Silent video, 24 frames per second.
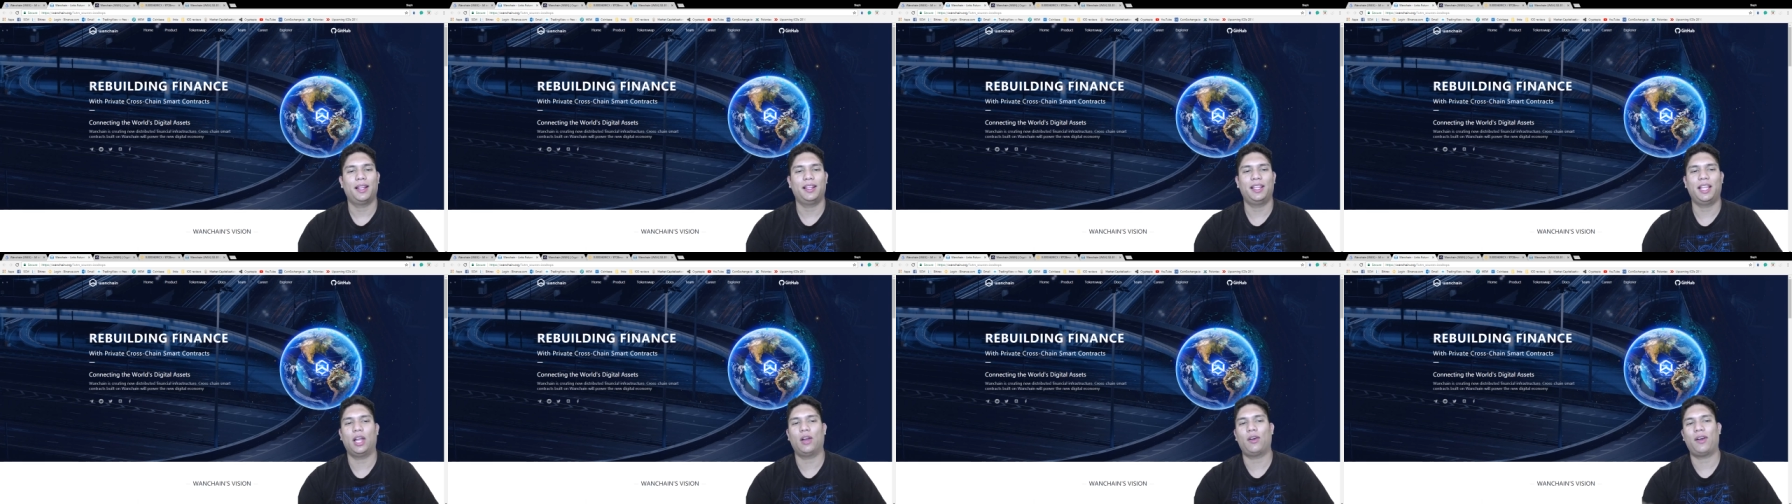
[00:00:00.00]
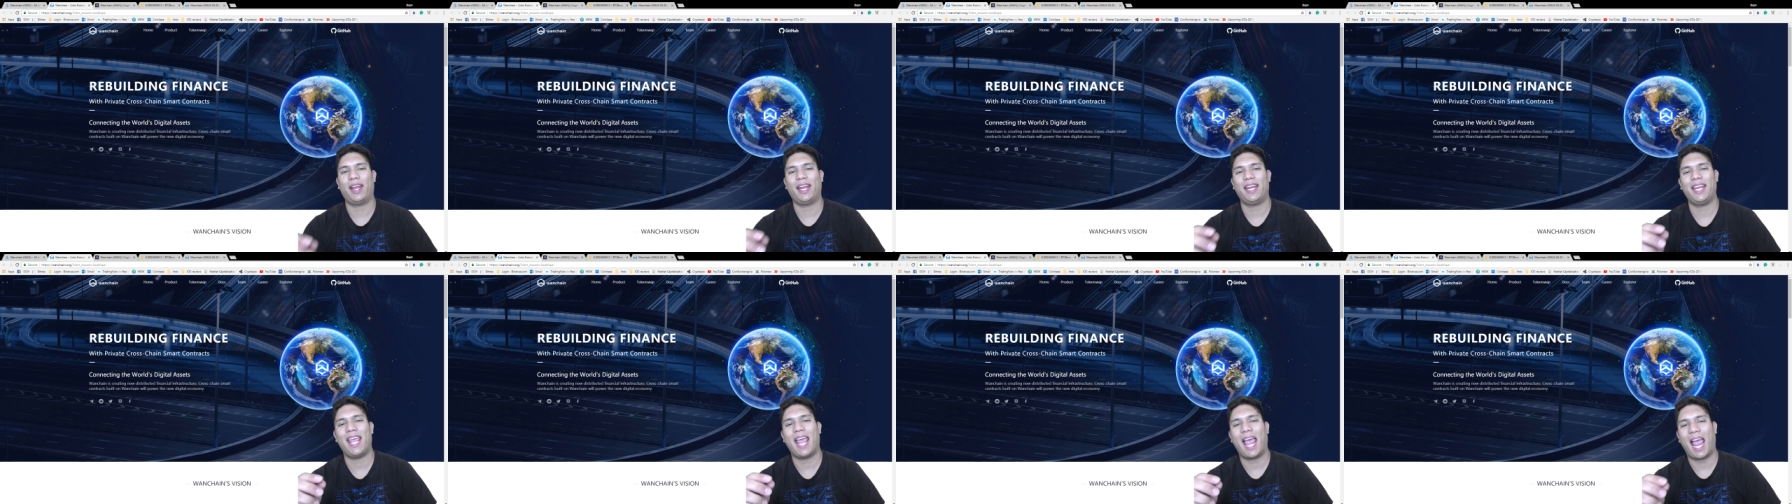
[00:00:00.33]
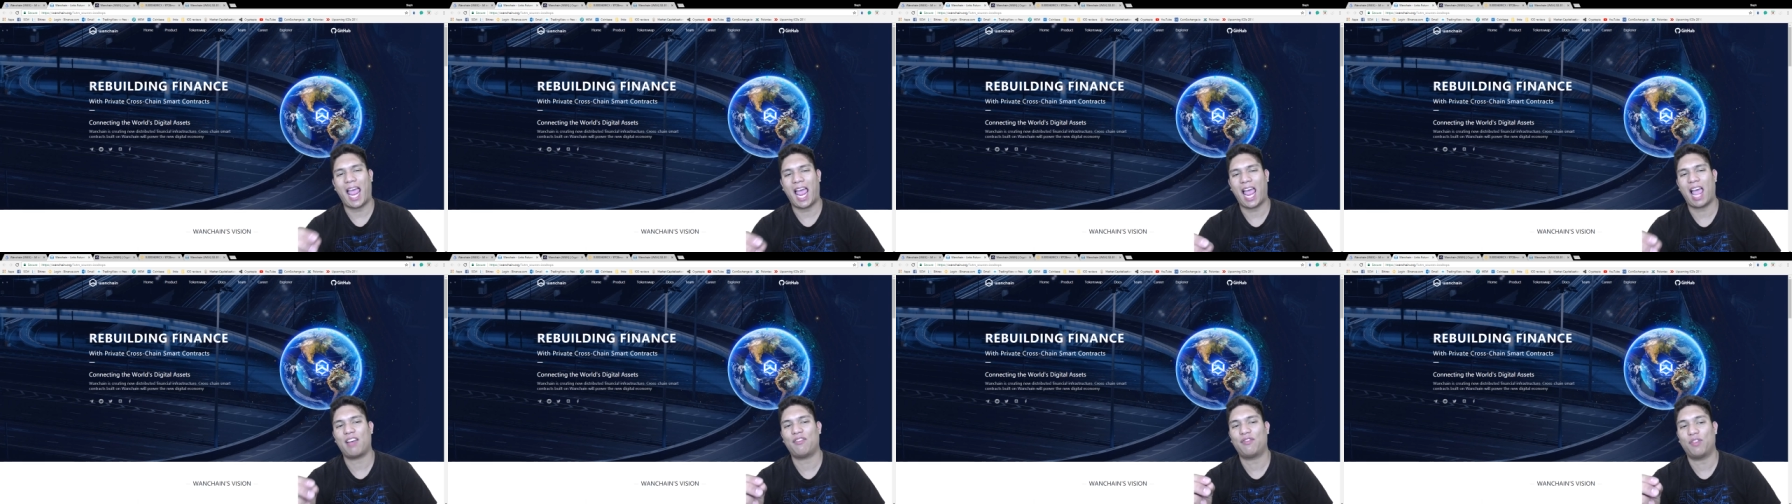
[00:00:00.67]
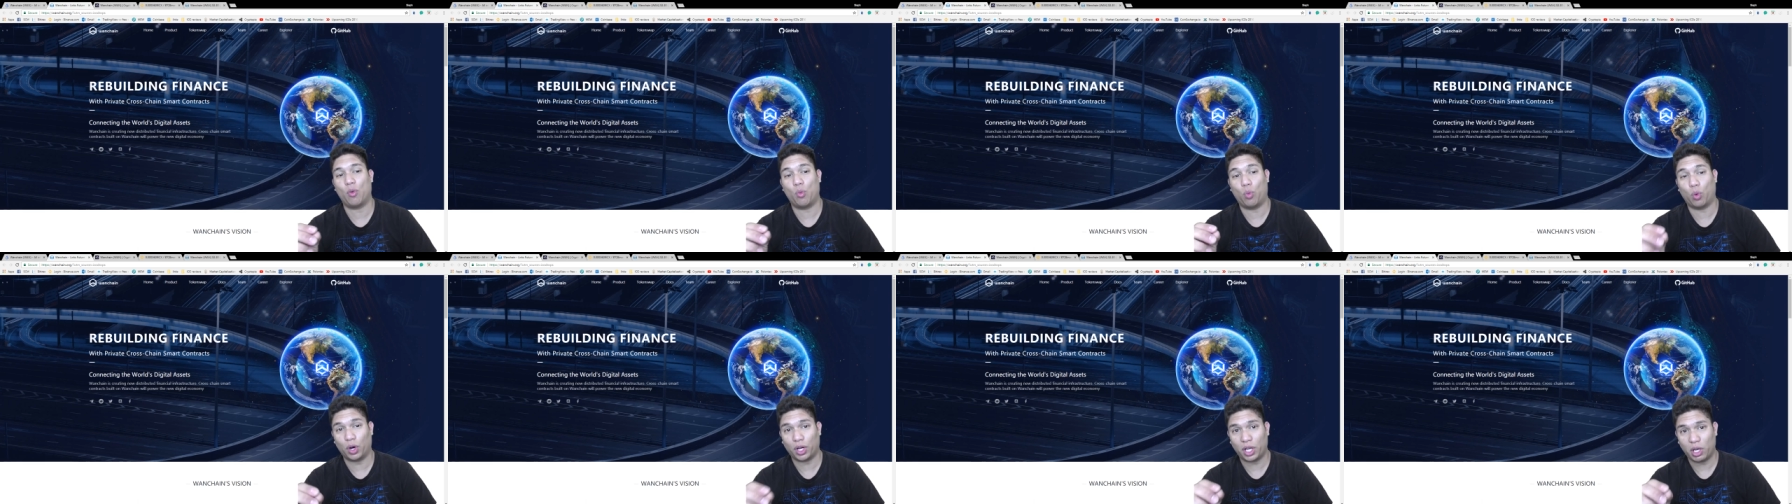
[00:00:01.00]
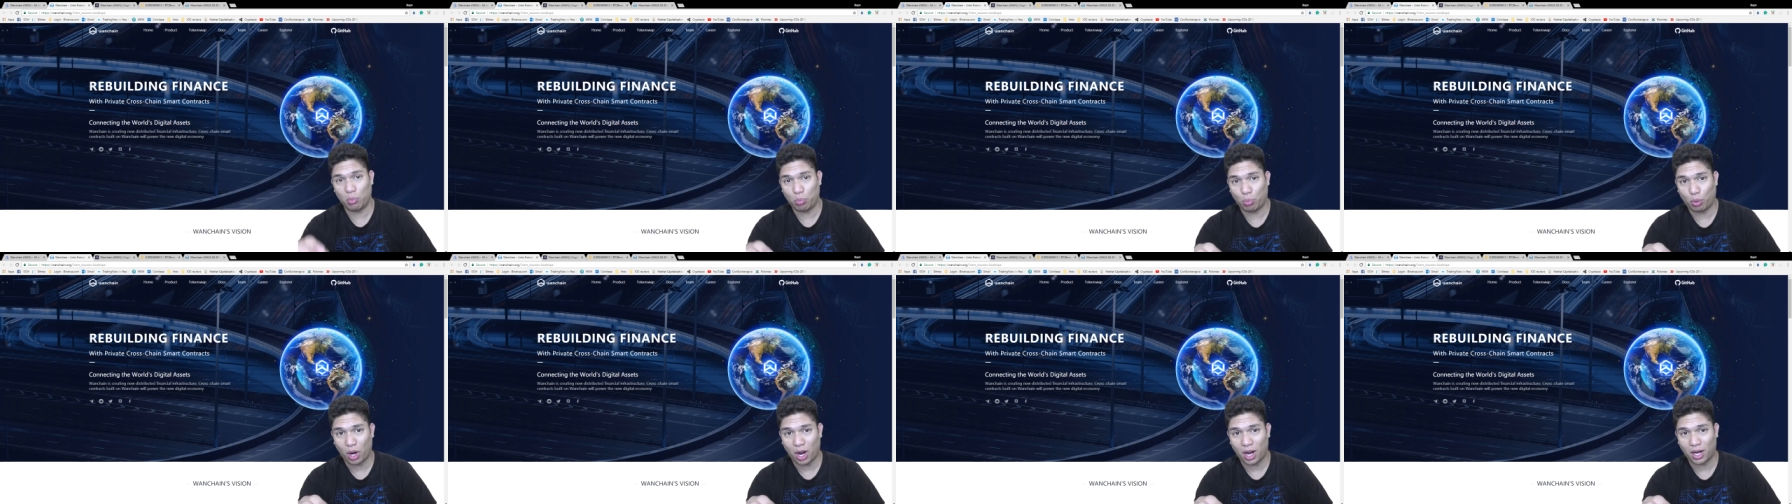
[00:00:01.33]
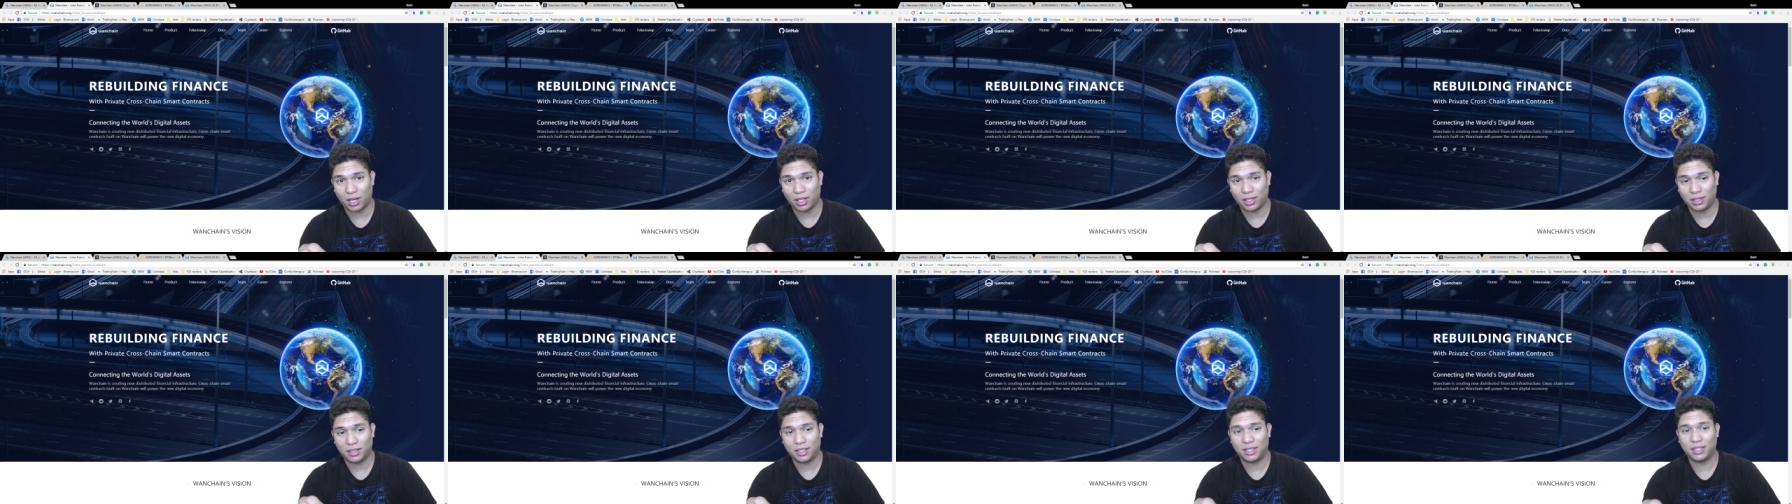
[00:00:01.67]
They already have a working
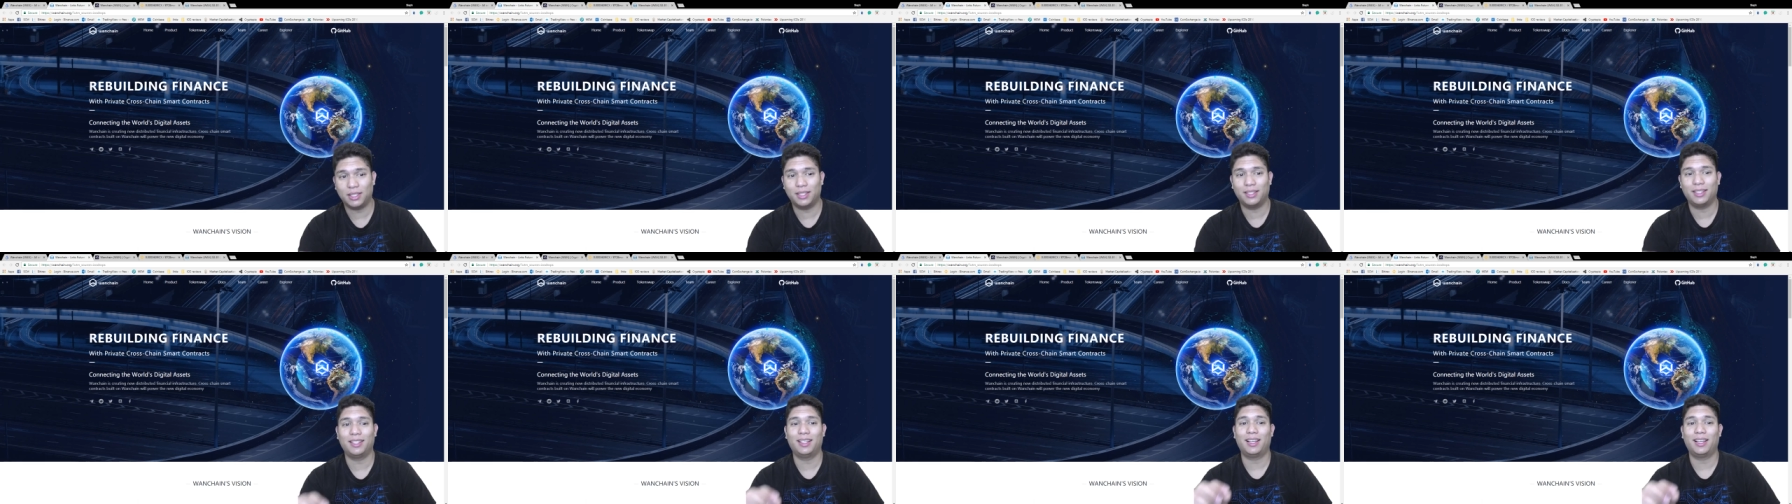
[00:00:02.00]
product,